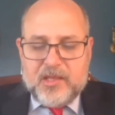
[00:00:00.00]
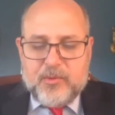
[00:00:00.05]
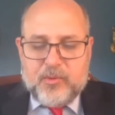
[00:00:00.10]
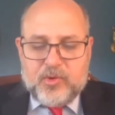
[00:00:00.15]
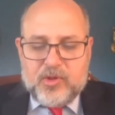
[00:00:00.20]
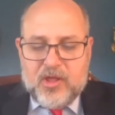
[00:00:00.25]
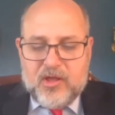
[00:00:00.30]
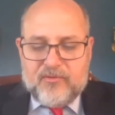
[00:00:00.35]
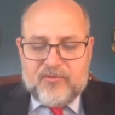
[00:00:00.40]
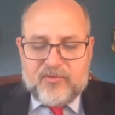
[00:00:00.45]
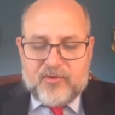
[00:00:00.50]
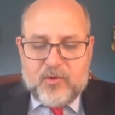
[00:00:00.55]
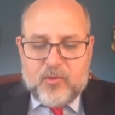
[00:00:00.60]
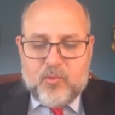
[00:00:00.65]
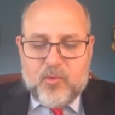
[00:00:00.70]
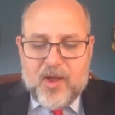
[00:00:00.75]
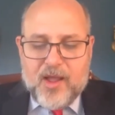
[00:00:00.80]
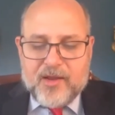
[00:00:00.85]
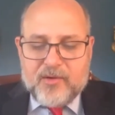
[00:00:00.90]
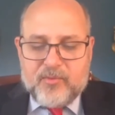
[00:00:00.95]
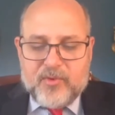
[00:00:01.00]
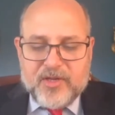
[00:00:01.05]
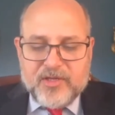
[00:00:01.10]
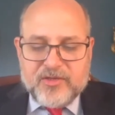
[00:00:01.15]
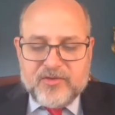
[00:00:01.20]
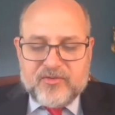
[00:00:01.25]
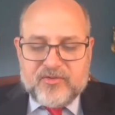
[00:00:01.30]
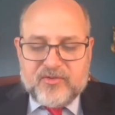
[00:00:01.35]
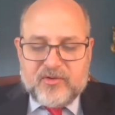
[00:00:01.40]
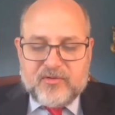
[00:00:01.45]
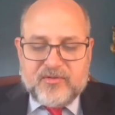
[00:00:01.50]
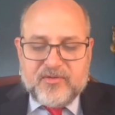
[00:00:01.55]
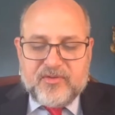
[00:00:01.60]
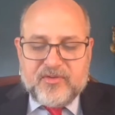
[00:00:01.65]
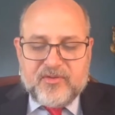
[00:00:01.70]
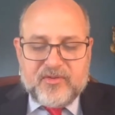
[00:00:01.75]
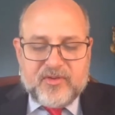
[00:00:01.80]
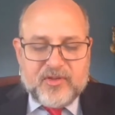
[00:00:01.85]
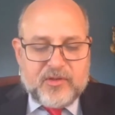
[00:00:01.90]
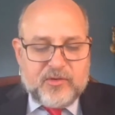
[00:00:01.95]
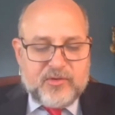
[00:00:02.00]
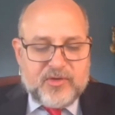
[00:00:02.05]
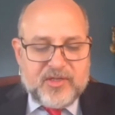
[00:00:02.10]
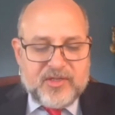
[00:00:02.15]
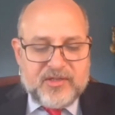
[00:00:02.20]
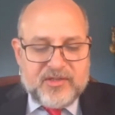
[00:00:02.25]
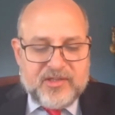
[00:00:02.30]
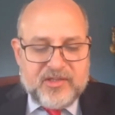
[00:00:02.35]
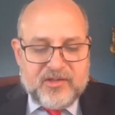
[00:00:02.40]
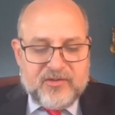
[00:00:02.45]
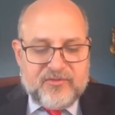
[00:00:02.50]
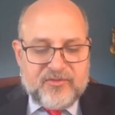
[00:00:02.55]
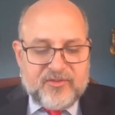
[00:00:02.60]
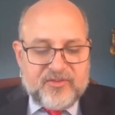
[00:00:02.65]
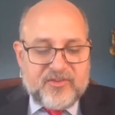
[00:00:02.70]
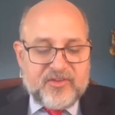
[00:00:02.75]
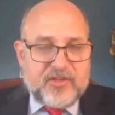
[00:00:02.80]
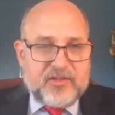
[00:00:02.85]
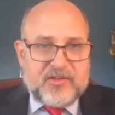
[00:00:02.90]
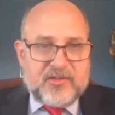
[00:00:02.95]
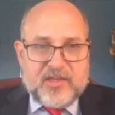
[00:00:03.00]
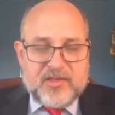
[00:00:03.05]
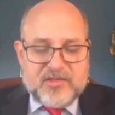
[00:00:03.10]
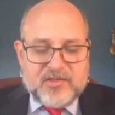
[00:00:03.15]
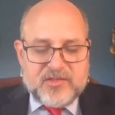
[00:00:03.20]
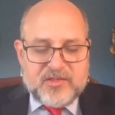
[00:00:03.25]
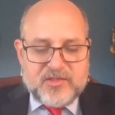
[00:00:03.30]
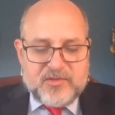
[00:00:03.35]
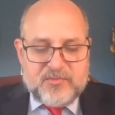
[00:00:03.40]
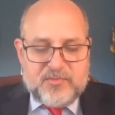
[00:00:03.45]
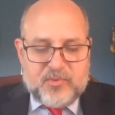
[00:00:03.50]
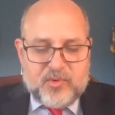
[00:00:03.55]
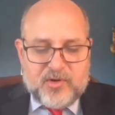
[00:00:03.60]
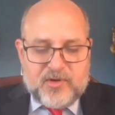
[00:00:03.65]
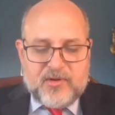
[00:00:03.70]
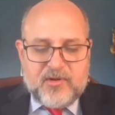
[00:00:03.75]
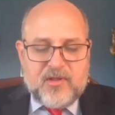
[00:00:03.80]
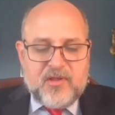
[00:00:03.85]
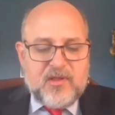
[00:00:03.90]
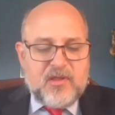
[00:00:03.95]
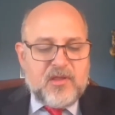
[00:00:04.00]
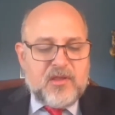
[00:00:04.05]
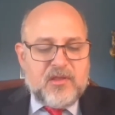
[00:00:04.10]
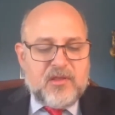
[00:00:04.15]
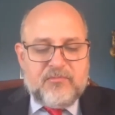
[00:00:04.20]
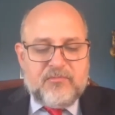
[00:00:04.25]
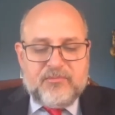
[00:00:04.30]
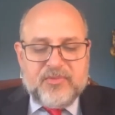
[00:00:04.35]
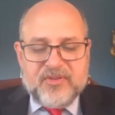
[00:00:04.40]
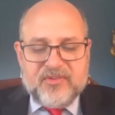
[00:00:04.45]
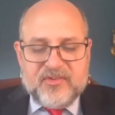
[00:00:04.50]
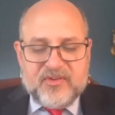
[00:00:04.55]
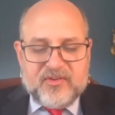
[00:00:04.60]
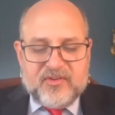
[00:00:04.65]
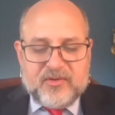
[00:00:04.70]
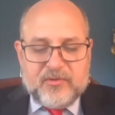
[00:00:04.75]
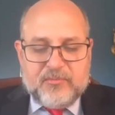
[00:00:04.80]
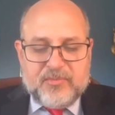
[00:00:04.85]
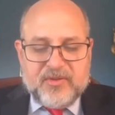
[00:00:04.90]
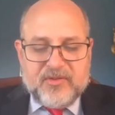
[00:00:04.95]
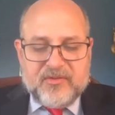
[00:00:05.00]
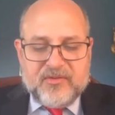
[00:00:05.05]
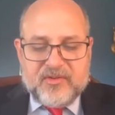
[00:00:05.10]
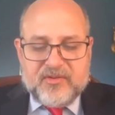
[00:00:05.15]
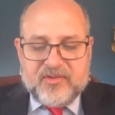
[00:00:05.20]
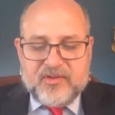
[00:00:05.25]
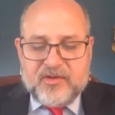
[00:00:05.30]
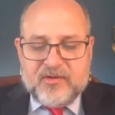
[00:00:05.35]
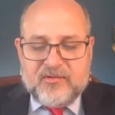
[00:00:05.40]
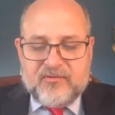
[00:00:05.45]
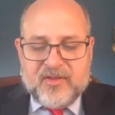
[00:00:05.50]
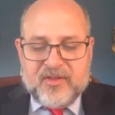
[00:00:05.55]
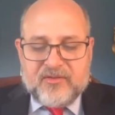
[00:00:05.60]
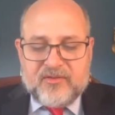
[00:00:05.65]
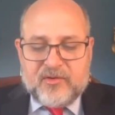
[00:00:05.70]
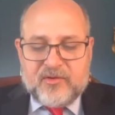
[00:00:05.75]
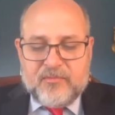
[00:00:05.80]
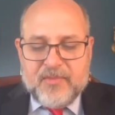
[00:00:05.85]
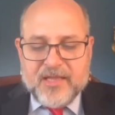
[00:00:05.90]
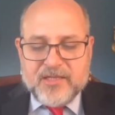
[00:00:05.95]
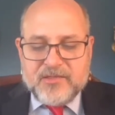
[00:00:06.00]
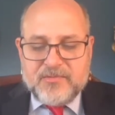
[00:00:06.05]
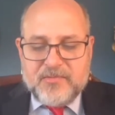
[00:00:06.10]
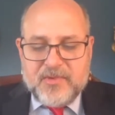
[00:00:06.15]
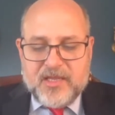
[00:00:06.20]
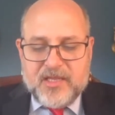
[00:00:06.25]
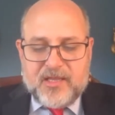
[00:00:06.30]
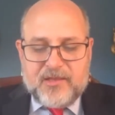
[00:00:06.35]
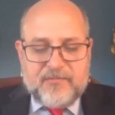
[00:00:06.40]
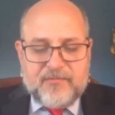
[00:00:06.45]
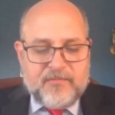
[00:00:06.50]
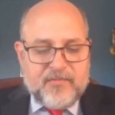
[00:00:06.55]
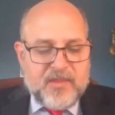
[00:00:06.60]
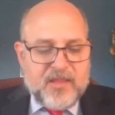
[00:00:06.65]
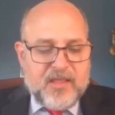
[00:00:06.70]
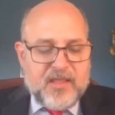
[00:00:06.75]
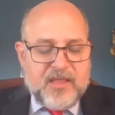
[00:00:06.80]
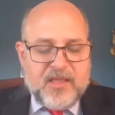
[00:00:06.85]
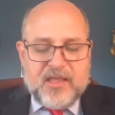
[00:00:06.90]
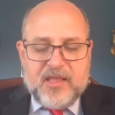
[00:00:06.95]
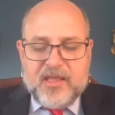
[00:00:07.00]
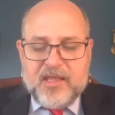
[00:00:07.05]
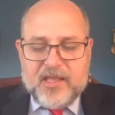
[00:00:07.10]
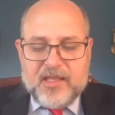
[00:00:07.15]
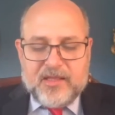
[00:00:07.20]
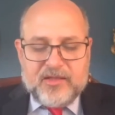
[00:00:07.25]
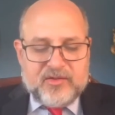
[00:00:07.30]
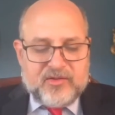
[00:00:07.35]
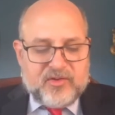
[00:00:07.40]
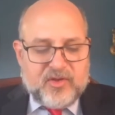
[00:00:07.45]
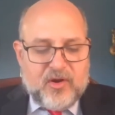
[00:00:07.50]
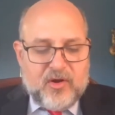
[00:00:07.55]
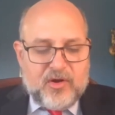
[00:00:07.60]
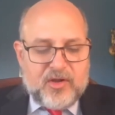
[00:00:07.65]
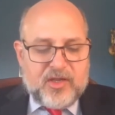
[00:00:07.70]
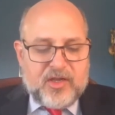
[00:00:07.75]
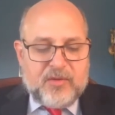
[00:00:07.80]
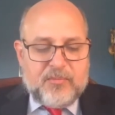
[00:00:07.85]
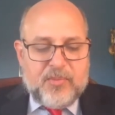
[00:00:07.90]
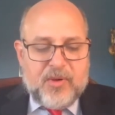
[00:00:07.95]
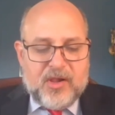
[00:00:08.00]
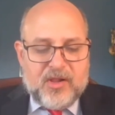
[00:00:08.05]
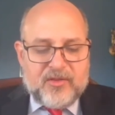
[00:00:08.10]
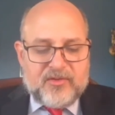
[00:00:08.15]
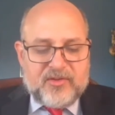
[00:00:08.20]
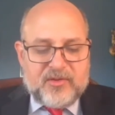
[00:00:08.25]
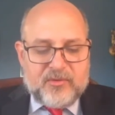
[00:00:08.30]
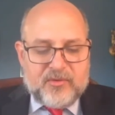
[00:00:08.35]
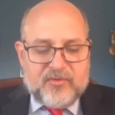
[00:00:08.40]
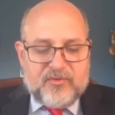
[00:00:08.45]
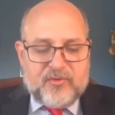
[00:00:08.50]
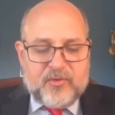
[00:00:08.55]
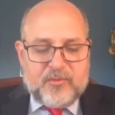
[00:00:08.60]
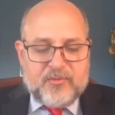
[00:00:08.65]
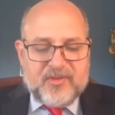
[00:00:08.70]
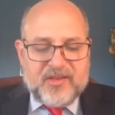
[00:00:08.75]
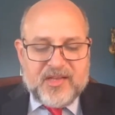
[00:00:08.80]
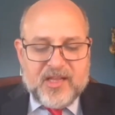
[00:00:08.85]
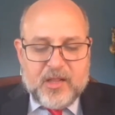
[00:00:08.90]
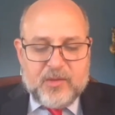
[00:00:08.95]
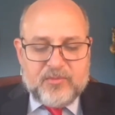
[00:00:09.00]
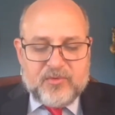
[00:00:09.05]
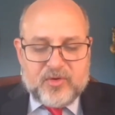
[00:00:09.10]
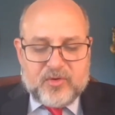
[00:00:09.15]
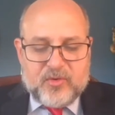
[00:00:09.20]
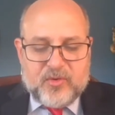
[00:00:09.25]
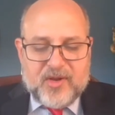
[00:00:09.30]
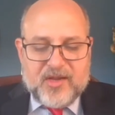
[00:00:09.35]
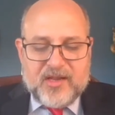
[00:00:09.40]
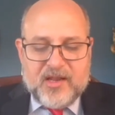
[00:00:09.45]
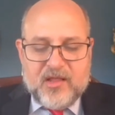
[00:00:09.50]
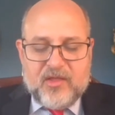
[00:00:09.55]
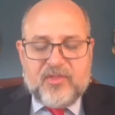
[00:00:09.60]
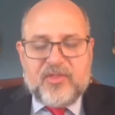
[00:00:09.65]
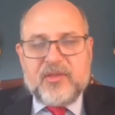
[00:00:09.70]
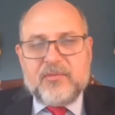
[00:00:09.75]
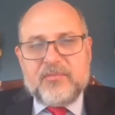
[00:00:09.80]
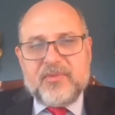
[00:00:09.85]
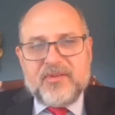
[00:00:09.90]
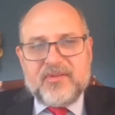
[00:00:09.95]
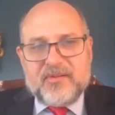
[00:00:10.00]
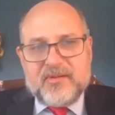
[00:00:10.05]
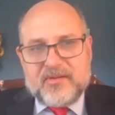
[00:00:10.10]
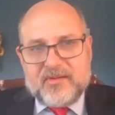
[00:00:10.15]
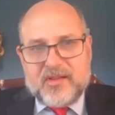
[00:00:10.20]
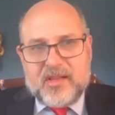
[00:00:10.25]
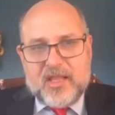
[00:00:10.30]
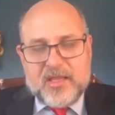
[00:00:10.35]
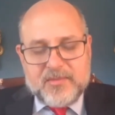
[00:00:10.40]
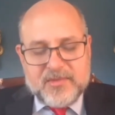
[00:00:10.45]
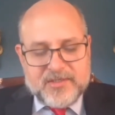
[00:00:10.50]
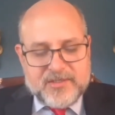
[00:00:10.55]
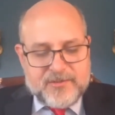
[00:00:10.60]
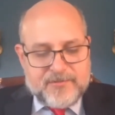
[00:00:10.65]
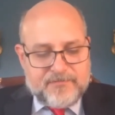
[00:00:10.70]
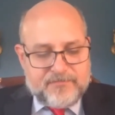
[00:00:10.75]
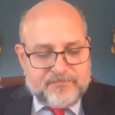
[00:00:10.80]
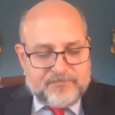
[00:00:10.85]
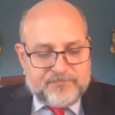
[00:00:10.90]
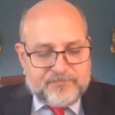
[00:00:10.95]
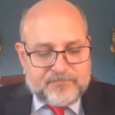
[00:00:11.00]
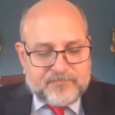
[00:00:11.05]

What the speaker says: It will offer a wide range of services, including deal facilitation support, business-to-business and investor matchmaking, and targeted policy reforms that help to create healthy business climates.